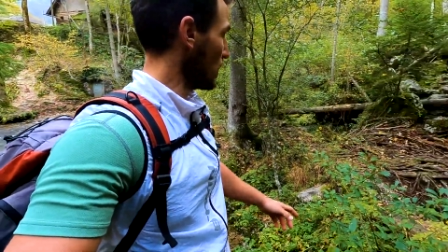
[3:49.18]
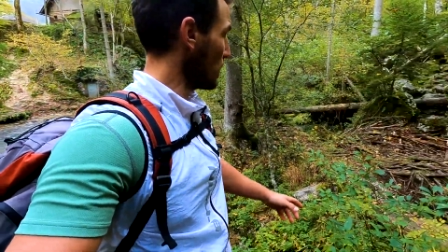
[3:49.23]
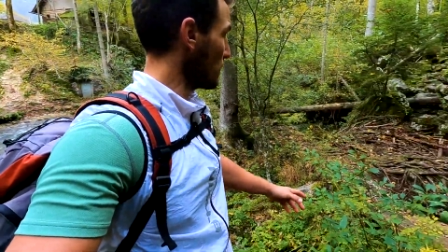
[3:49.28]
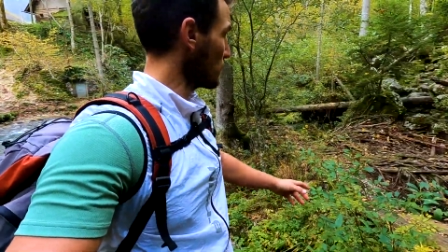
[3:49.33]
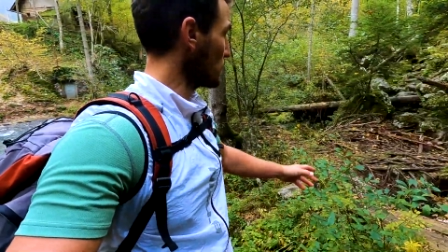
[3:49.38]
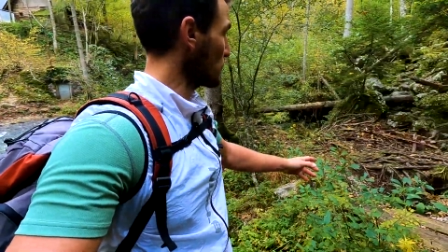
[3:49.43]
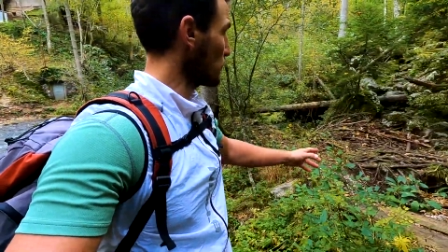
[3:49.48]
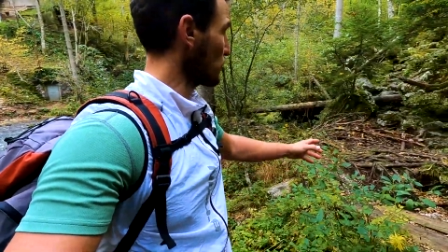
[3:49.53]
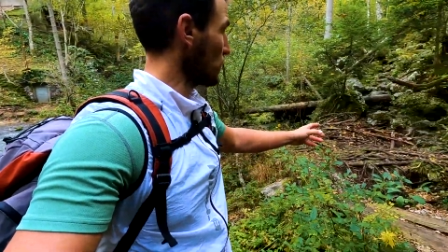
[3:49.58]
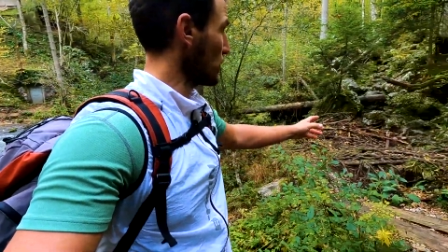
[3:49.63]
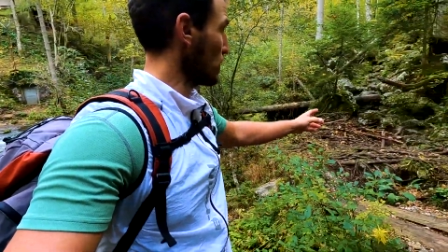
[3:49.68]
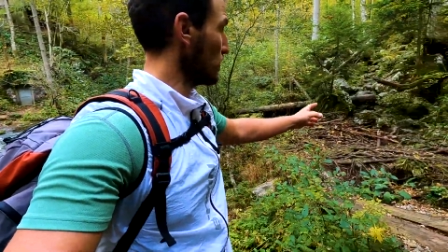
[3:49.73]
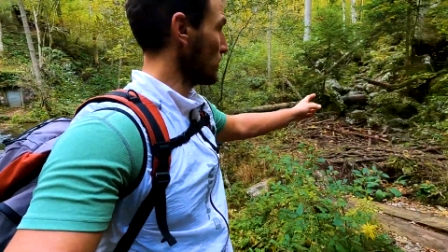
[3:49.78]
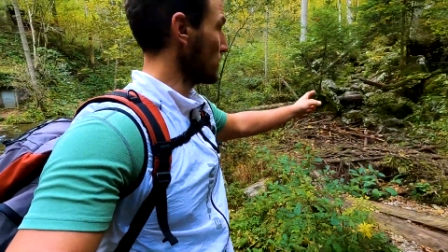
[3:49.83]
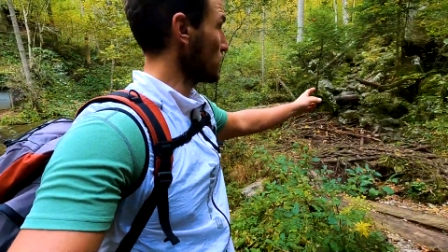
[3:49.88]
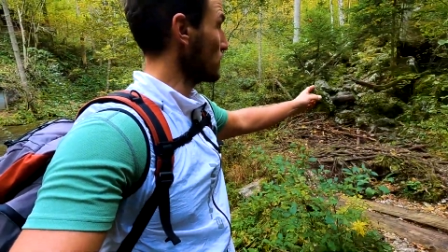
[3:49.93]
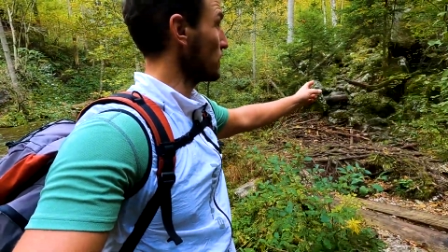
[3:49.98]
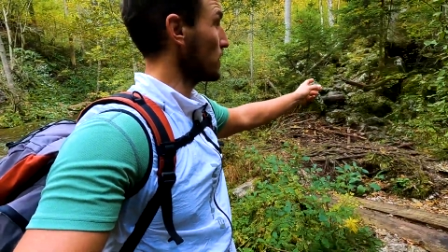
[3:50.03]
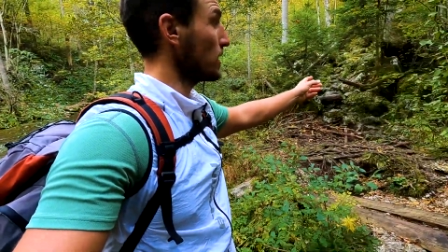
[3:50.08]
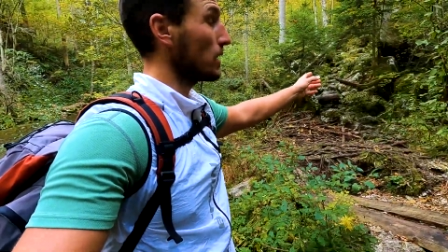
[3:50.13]
comes from
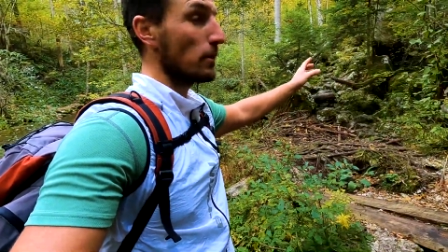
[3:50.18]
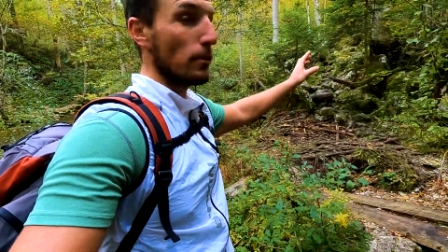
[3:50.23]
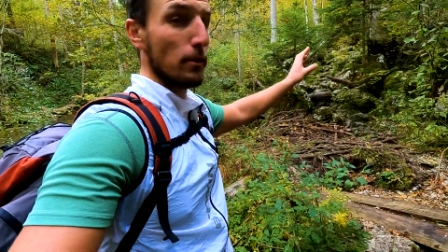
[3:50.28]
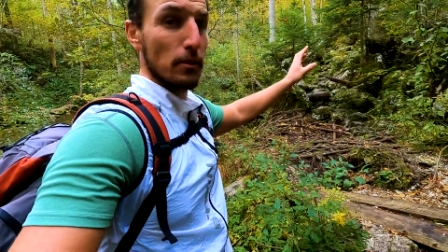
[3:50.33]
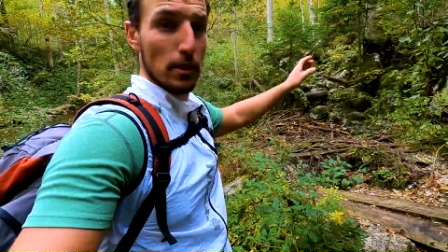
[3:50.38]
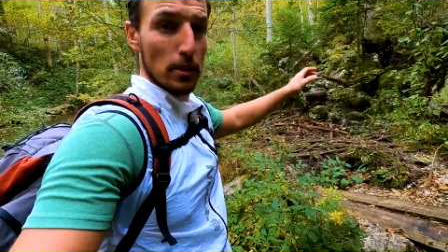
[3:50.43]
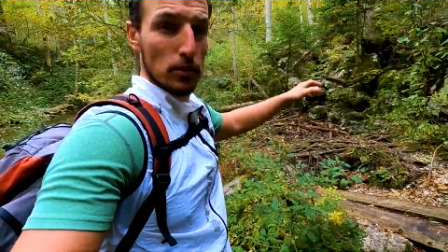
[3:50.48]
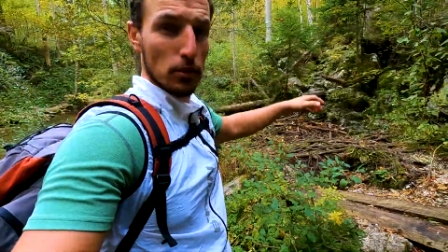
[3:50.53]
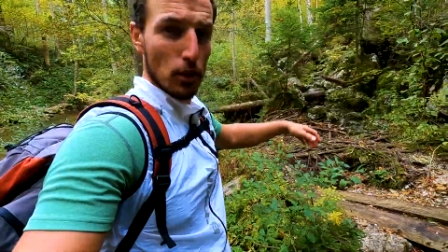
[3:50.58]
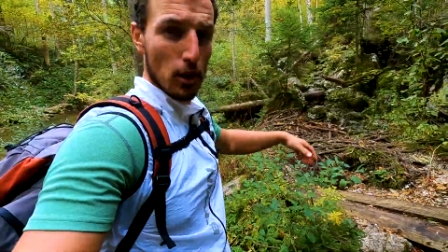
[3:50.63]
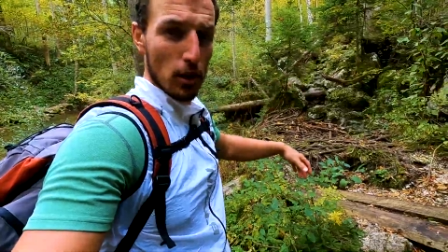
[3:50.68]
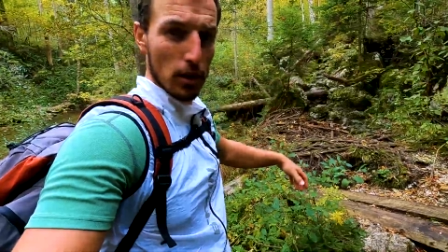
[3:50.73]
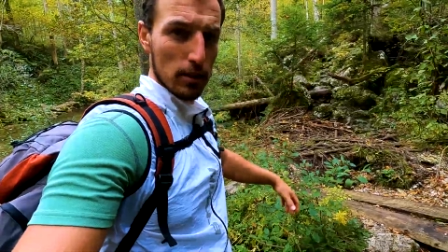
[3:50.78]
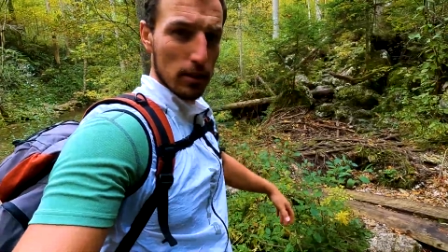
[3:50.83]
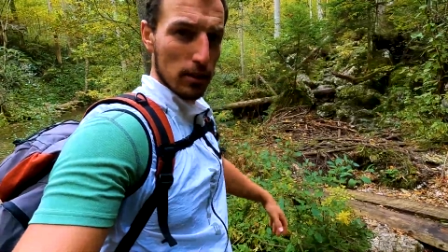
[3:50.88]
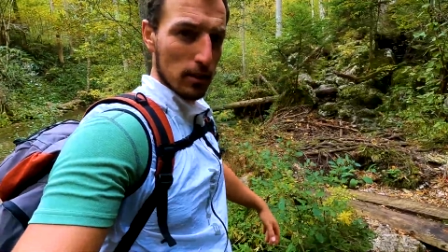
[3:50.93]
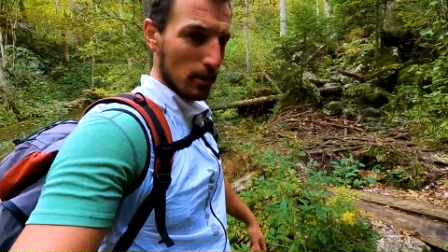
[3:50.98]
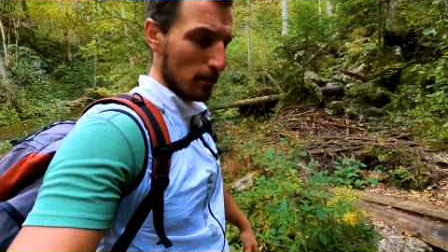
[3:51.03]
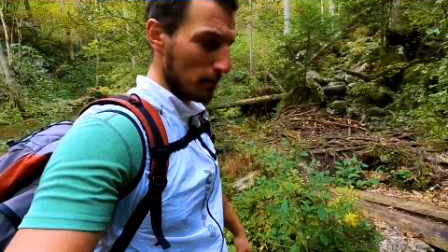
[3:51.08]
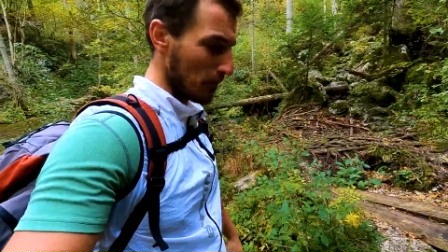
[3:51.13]
underneath of these
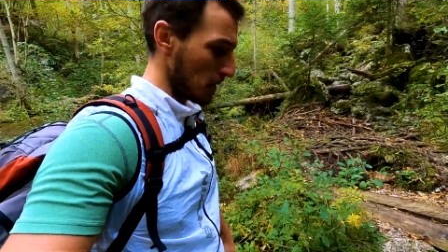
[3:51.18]
rocks.